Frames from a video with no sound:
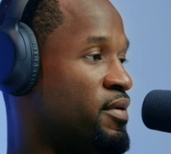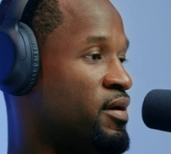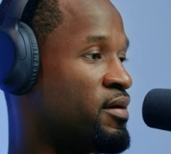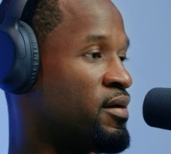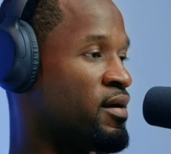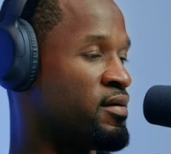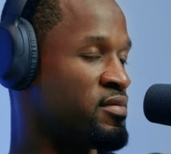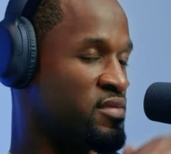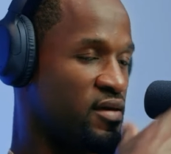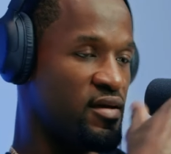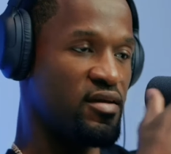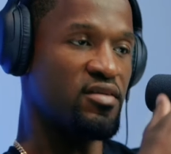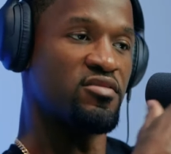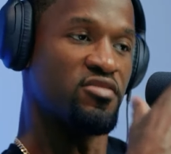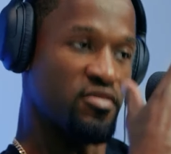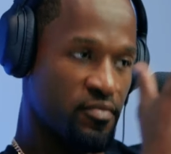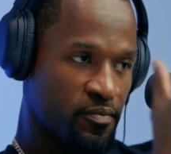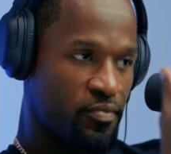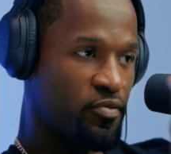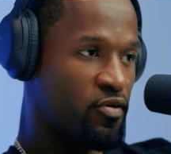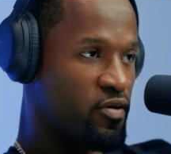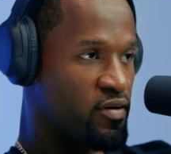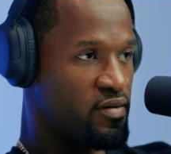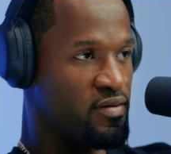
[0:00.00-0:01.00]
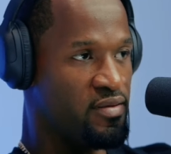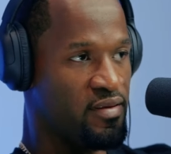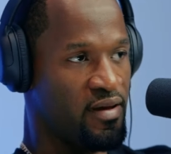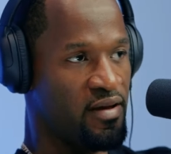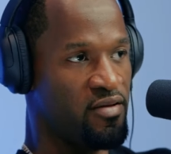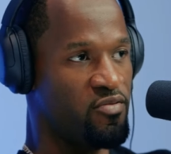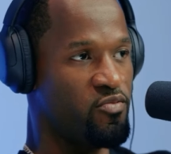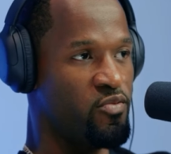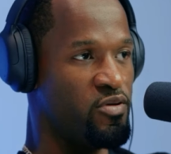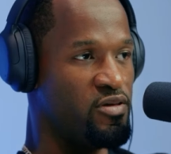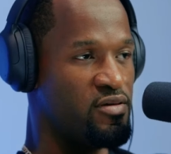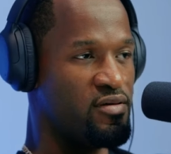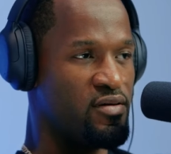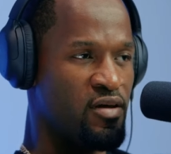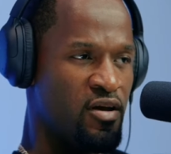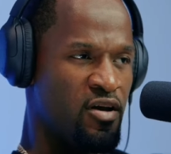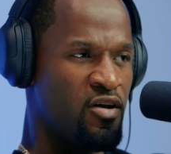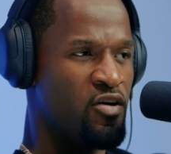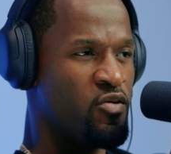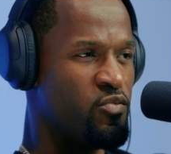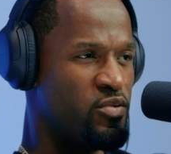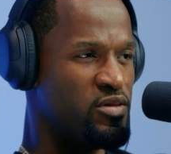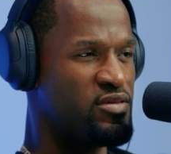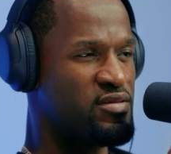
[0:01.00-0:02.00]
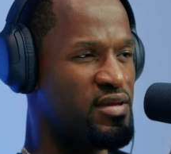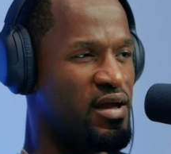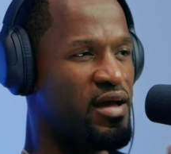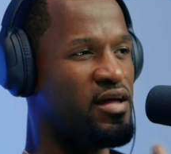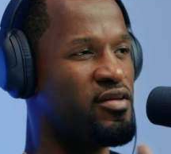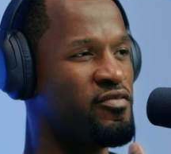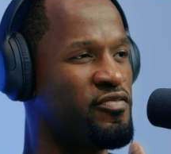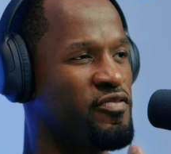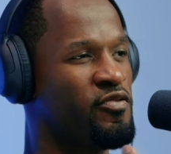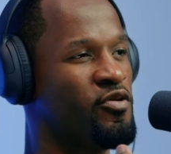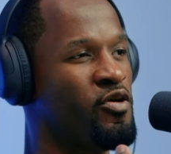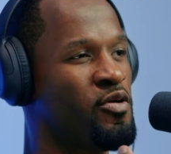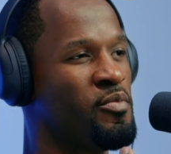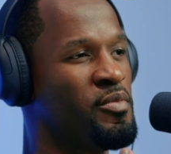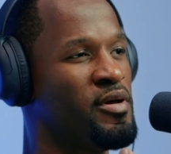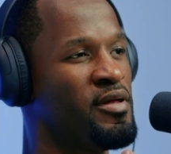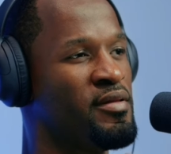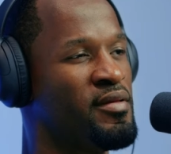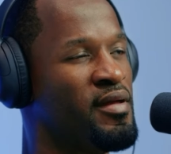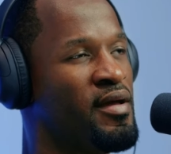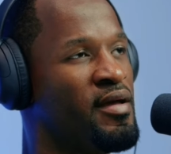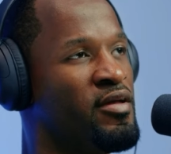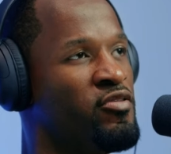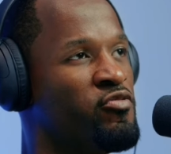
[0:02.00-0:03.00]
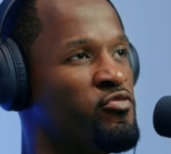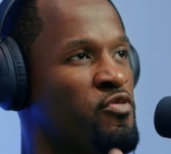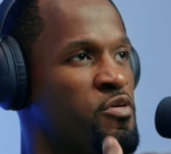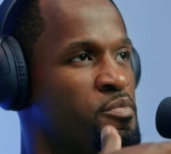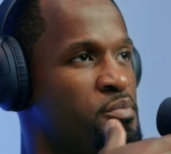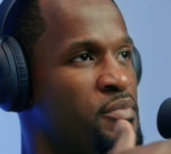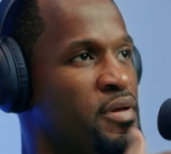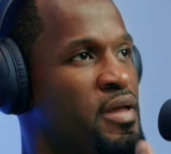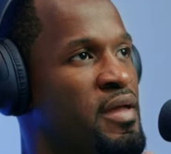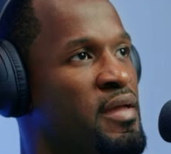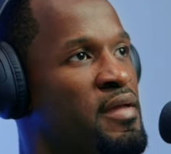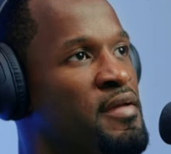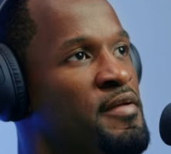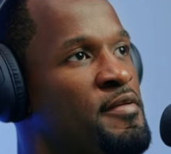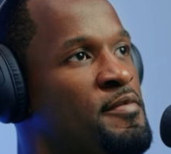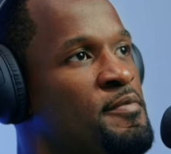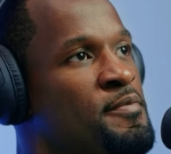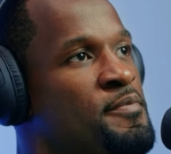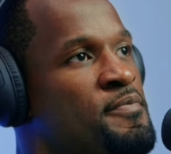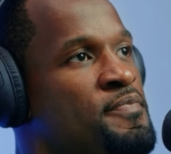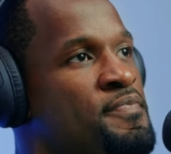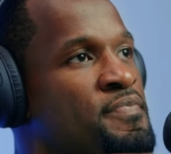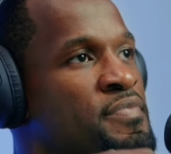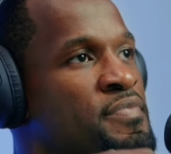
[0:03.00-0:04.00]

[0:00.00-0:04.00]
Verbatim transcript: I, I, think it's important that we, we stand firm and, and remain